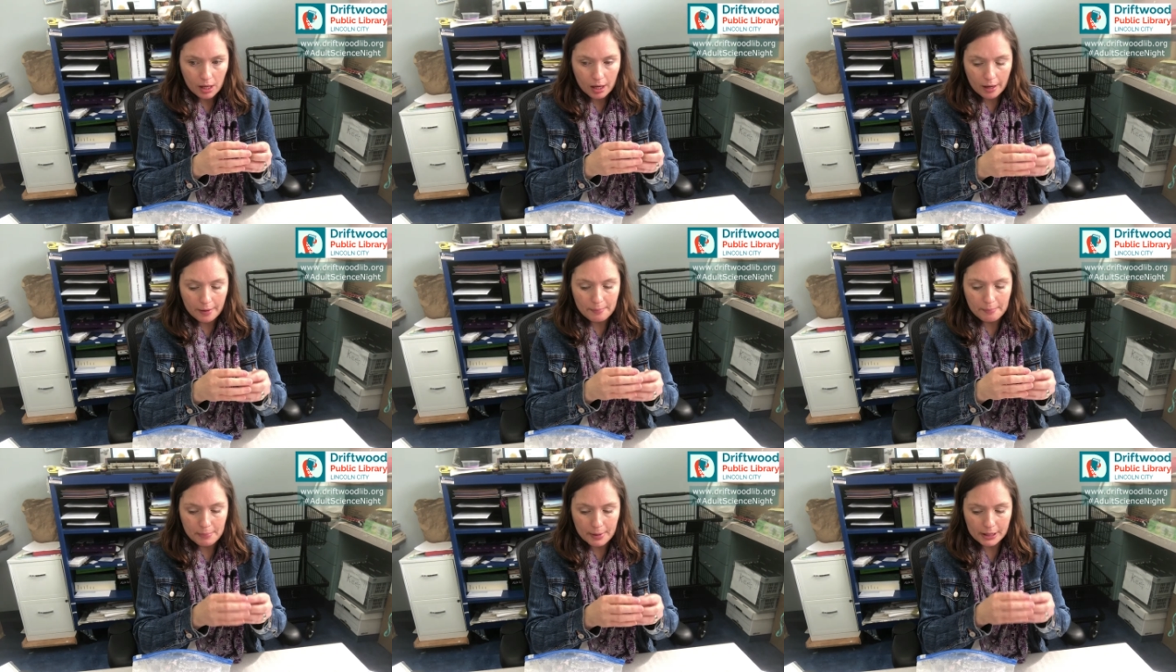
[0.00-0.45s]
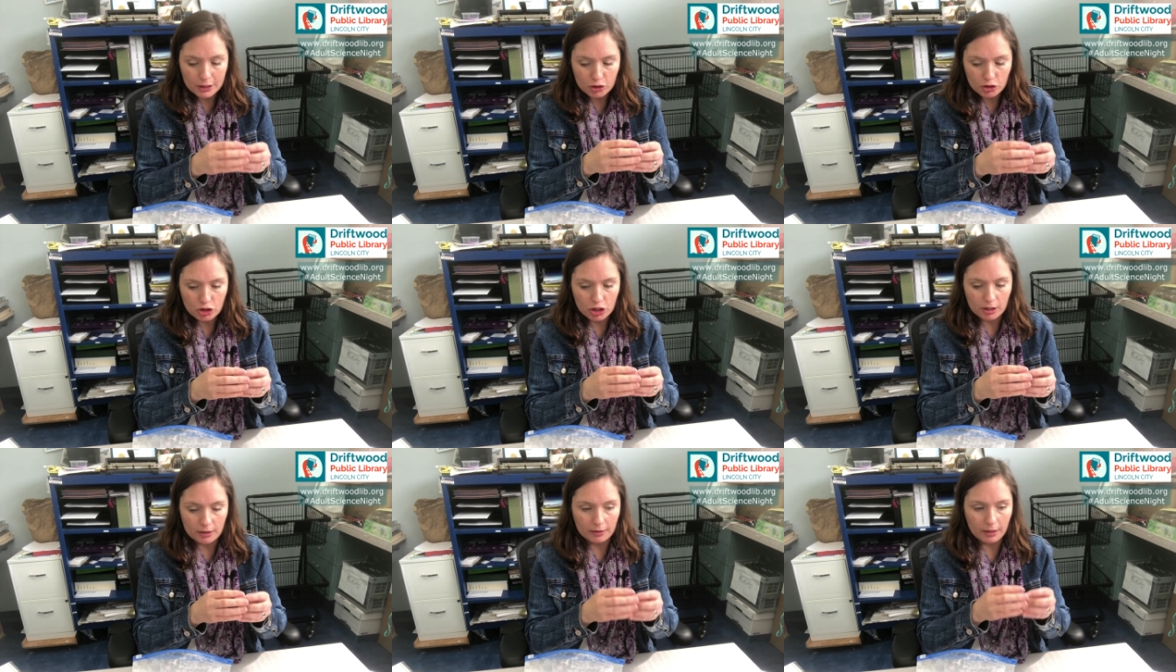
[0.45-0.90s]

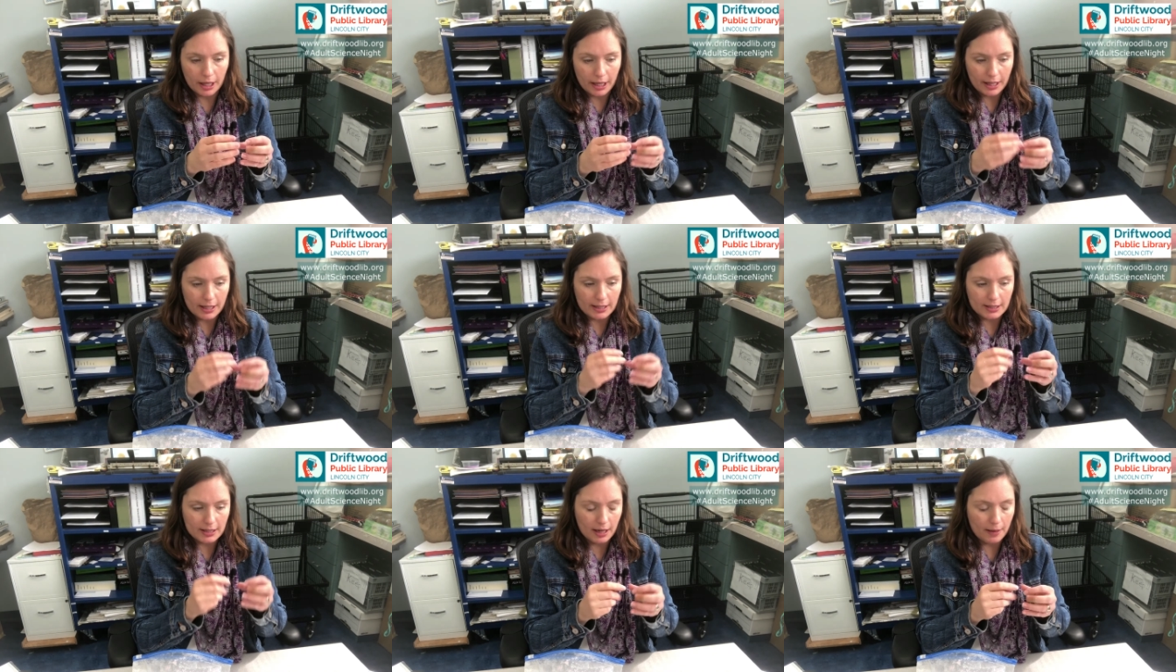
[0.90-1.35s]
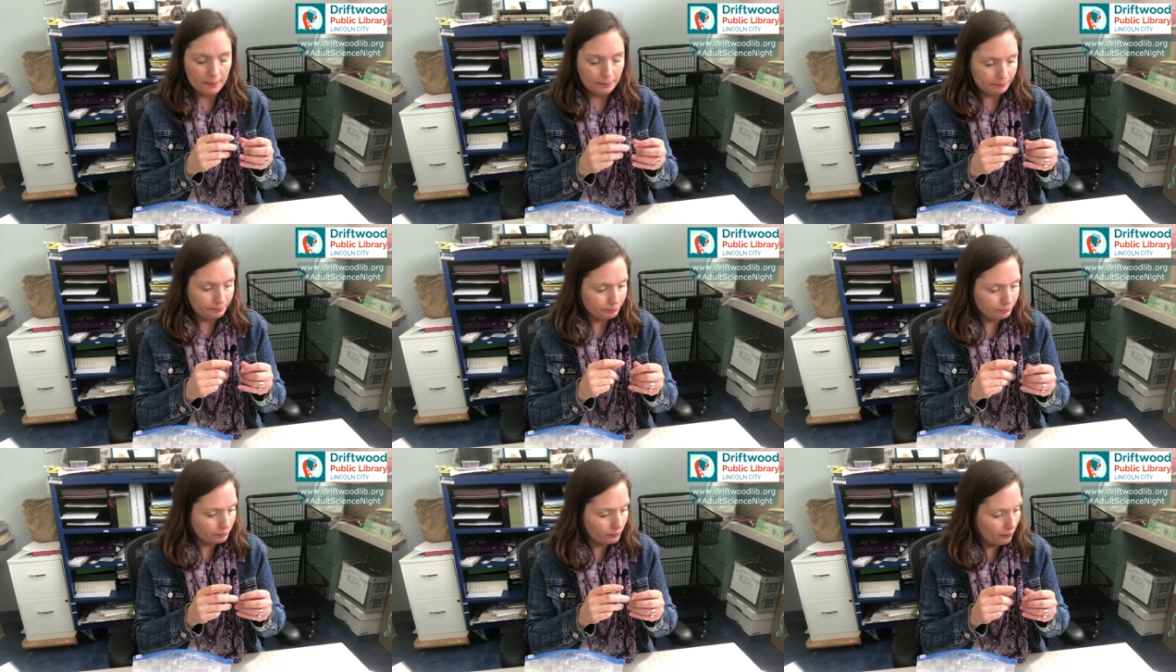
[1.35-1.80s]
combustion, like it's
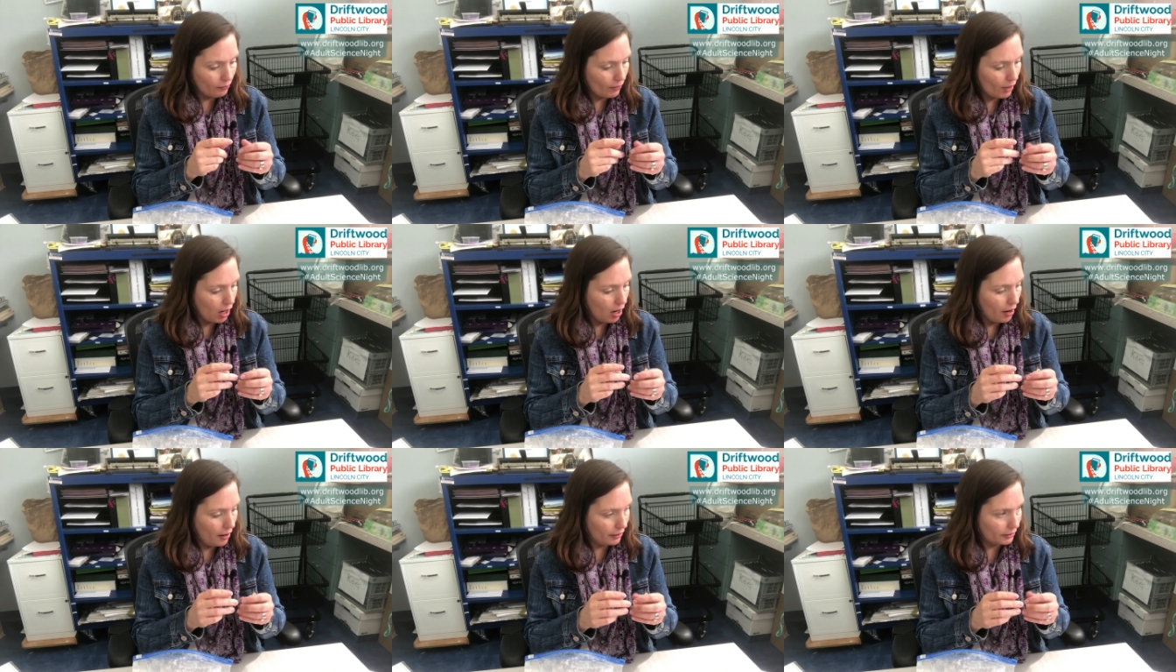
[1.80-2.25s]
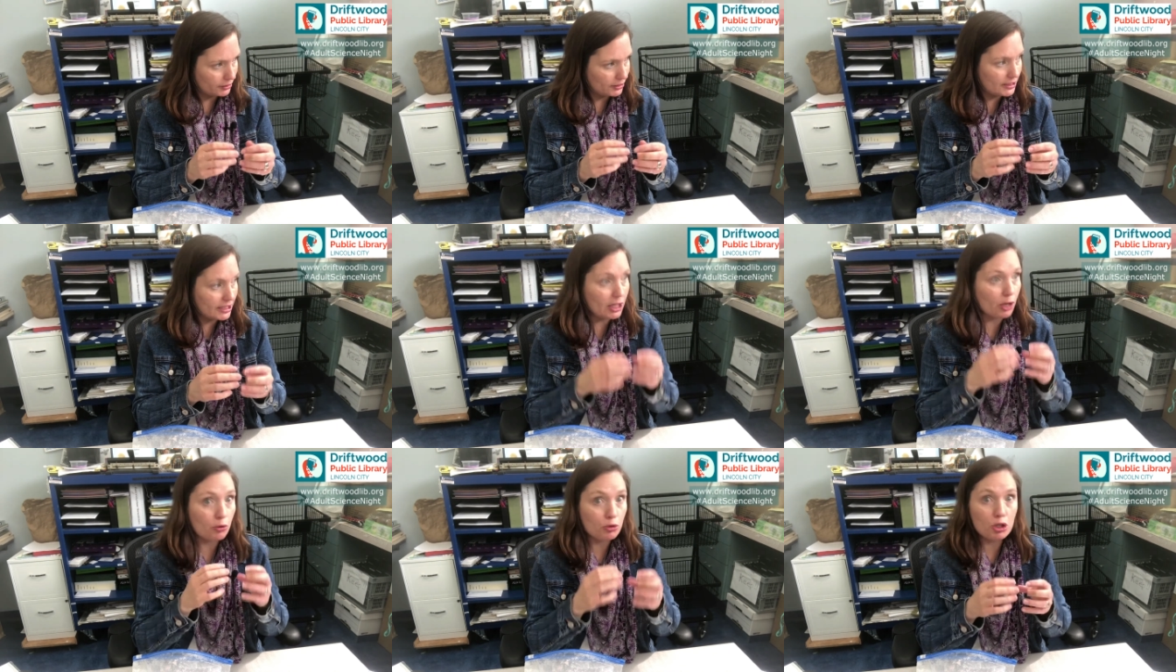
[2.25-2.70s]

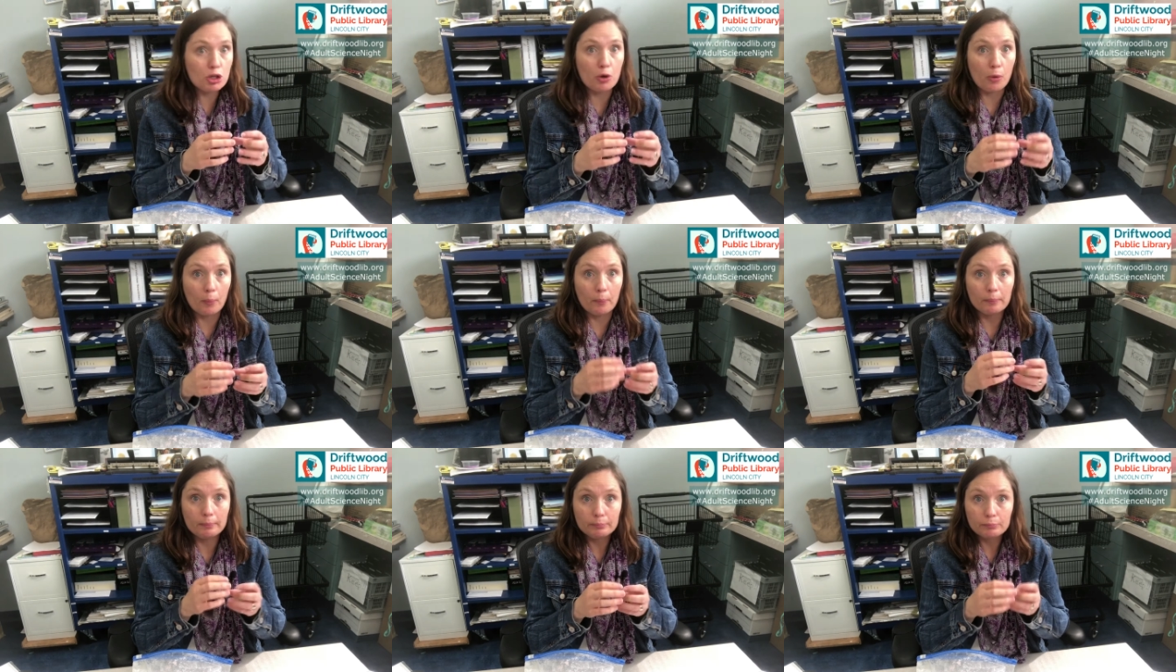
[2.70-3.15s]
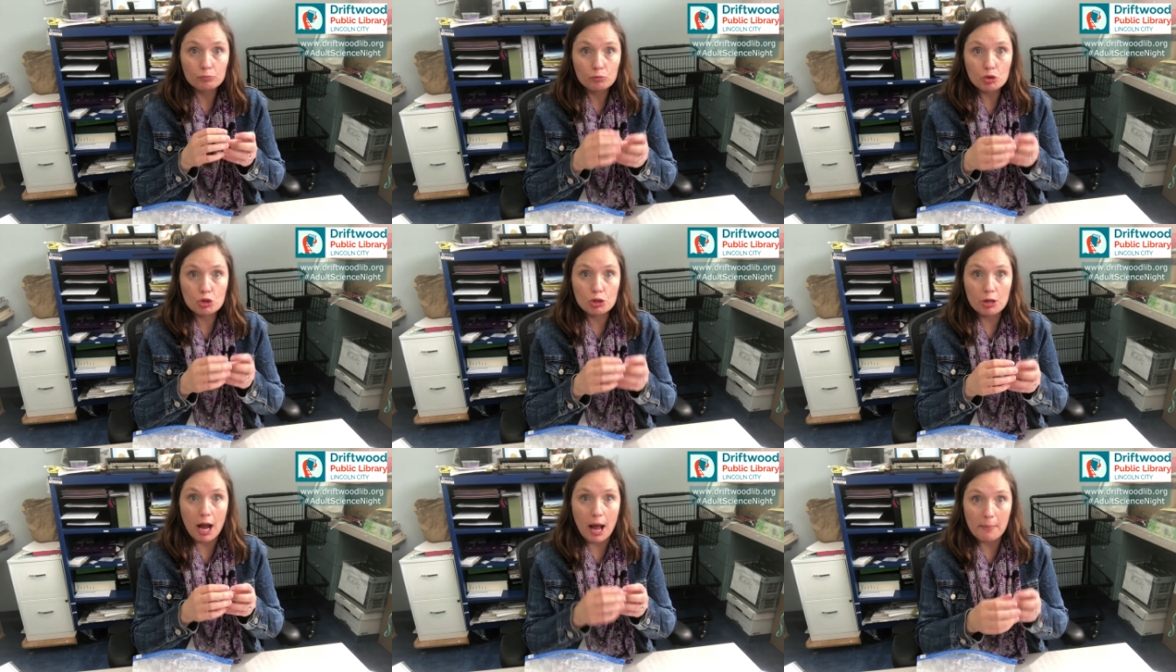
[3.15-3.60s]
CO2
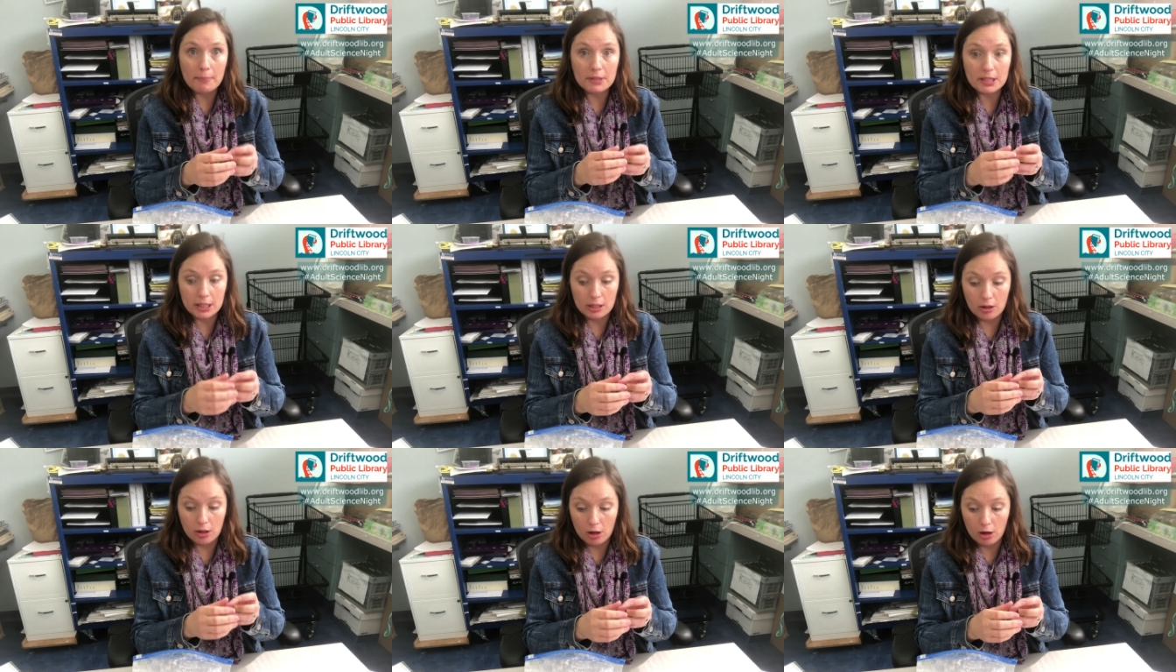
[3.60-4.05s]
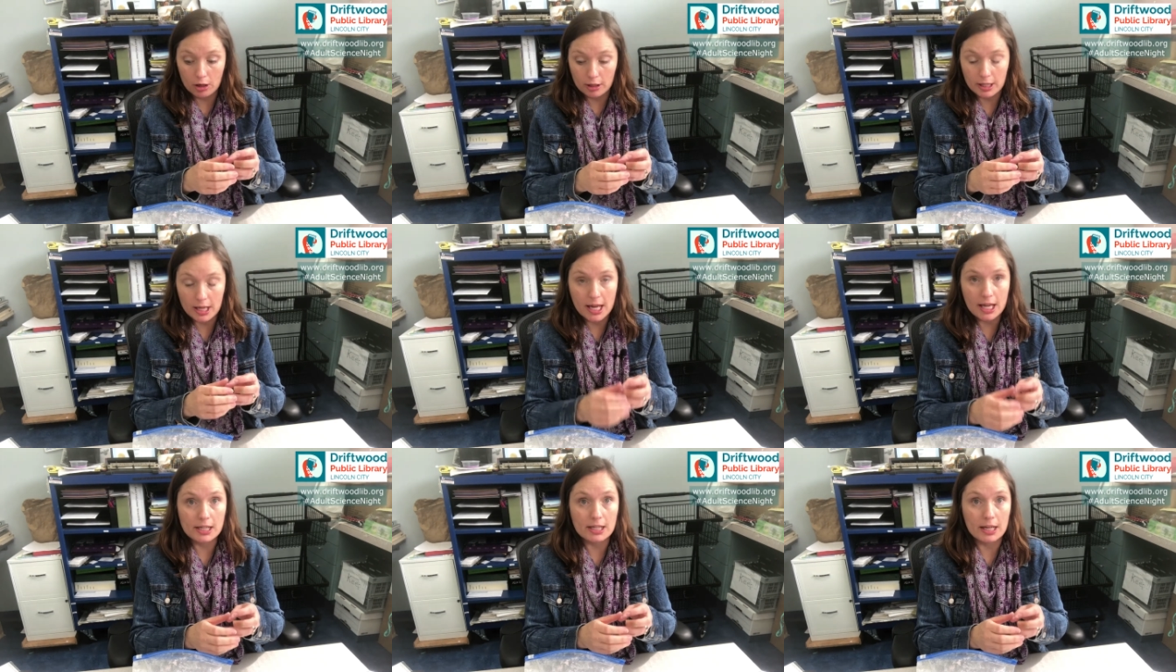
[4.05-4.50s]
trapped in the hard
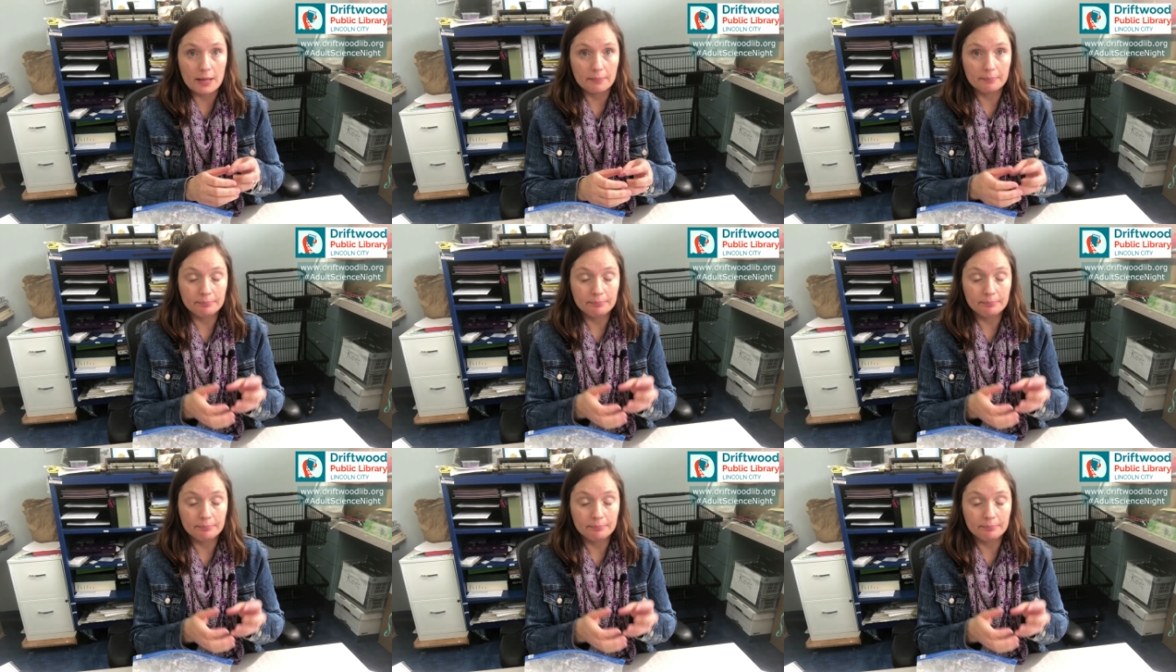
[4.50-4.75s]
candy.